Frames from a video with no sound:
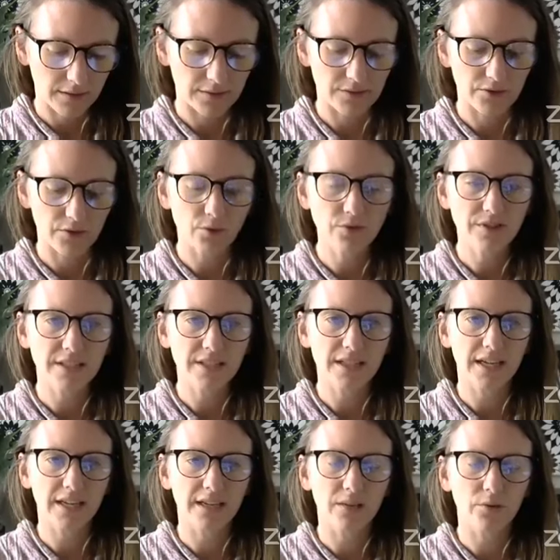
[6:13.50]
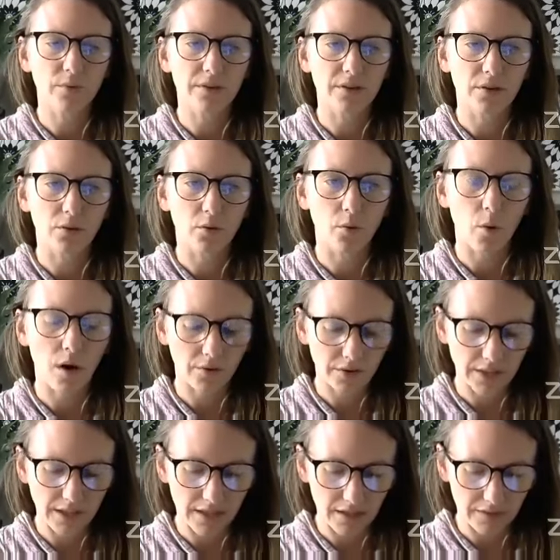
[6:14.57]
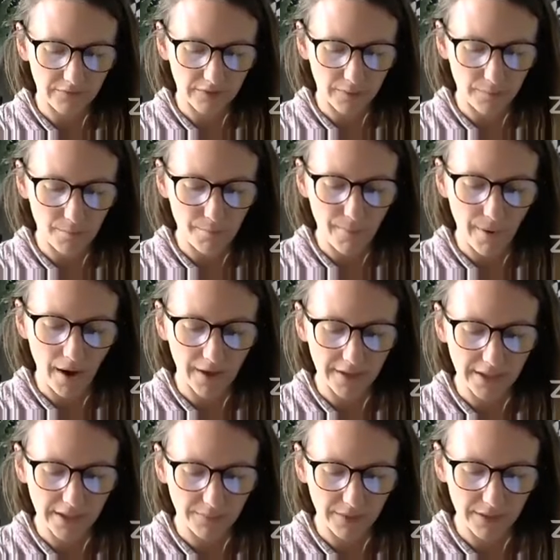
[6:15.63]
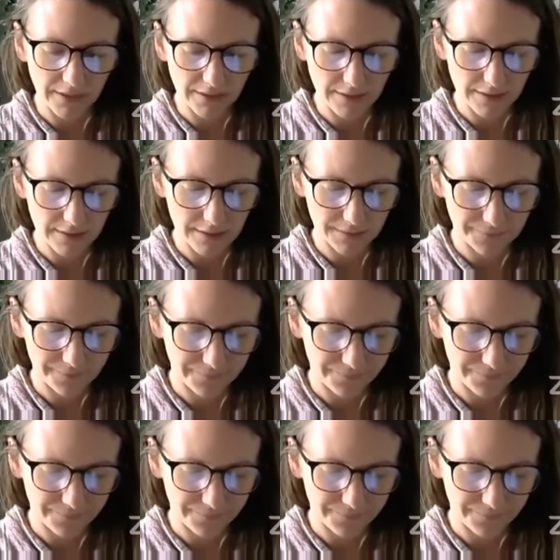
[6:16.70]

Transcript: associated with the quality of embodiment